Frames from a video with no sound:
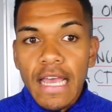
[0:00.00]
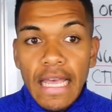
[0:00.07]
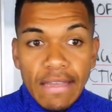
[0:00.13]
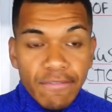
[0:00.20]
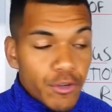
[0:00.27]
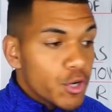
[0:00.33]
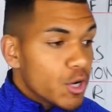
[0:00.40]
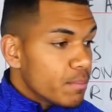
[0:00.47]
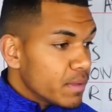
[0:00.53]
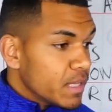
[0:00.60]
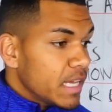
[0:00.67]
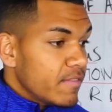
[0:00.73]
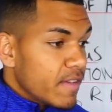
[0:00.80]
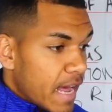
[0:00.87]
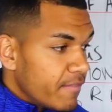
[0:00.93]
If you don't
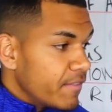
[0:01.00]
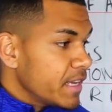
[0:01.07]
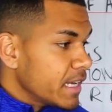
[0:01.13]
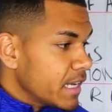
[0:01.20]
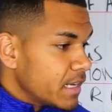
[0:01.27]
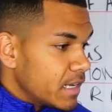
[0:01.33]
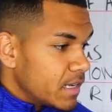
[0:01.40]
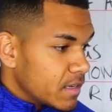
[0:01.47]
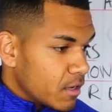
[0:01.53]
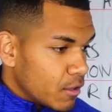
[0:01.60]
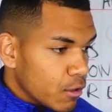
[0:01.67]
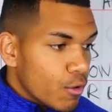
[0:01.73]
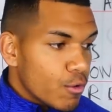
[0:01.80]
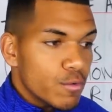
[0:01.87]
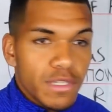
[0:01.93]
believe having
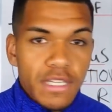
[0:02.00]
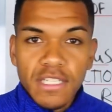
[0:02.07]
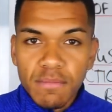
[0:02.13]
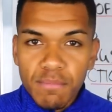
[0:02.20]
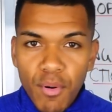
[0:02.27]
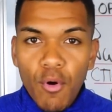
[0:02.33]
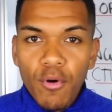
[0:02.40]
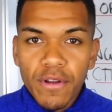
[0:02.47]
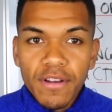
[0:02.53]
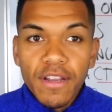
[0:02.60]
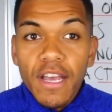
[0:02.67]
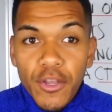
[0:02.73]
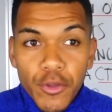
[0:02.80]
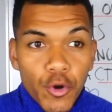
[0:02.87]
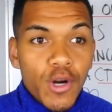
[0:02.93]
clothes is important,
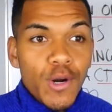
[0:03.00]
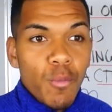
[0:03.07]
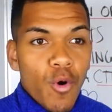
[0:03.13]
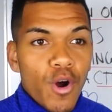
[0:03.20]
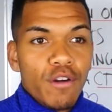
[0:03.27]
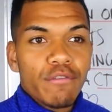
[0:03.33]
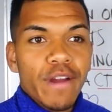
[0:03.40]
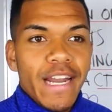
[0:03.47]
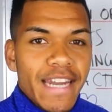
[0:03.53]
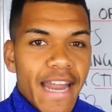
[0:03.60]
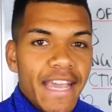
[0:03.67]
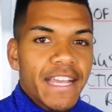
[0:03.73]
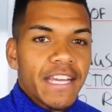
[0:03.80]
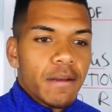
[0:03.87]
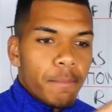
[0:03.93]
you're going to walk around
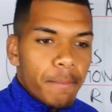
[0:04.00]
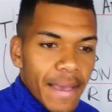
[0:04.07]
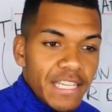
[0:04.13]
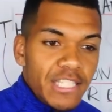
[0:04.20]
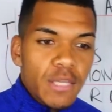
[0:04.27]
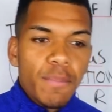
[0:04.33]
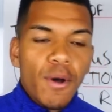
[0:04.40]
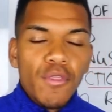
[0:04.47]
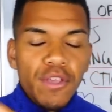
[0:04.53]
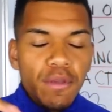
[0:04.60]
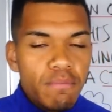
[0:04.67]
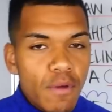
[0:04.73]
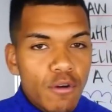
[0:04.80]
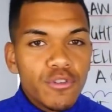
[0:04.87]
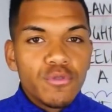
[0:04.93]
naked based upon the
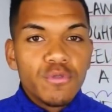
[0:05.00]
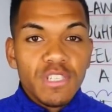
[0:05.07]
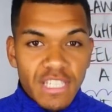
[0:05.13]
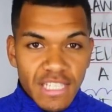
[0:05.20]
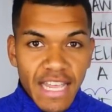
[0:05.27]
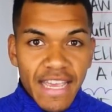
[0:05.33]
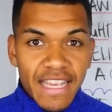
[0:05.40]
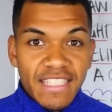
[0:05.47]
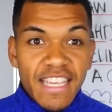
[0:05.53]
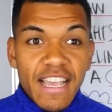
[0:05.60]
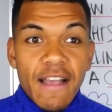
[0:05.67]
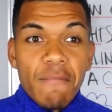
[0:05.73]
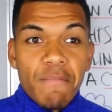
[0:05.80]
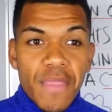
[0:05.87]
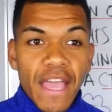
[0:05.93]
emotional state
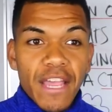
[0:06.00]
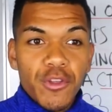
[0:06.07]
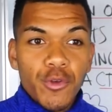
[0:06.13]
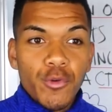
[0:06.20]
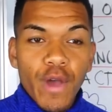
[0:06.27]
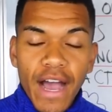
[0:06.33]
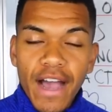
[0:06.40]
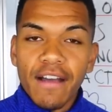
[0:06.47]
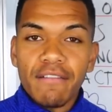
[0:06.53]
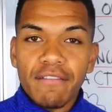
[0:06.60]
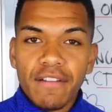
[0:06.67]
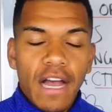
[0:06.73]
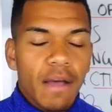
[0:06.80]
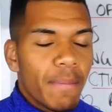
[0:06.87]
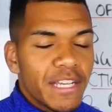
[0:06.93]
that you
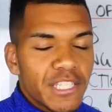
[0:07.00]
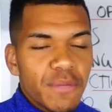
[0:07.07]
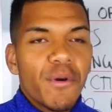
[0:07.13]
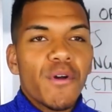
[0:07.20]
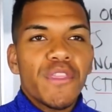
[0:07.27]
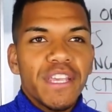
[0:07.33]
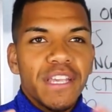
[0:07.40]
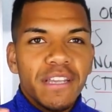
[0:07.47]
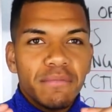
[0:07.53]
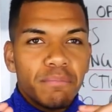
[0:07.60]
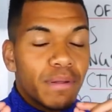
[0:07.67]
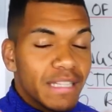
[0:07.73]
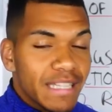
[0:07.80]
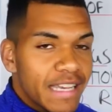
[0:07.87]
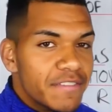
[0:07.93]
have, based upon the
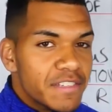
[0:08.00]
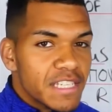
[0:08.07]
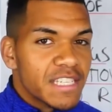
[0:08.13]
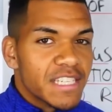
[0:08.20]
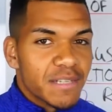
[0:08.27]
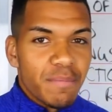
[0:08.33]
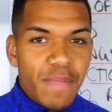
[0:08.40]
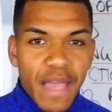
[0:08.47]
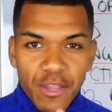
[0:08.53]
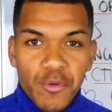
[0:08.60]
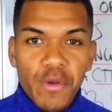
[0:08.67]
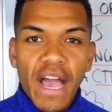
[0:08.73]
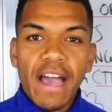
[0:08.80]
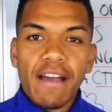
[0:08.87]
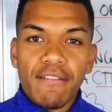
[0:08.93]
belief system that you
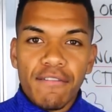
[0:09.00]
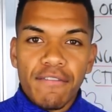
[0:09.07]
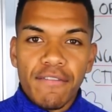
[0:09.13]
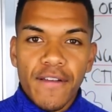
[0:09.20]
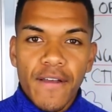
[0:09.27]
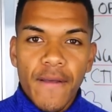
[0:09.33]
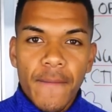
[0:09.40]
have.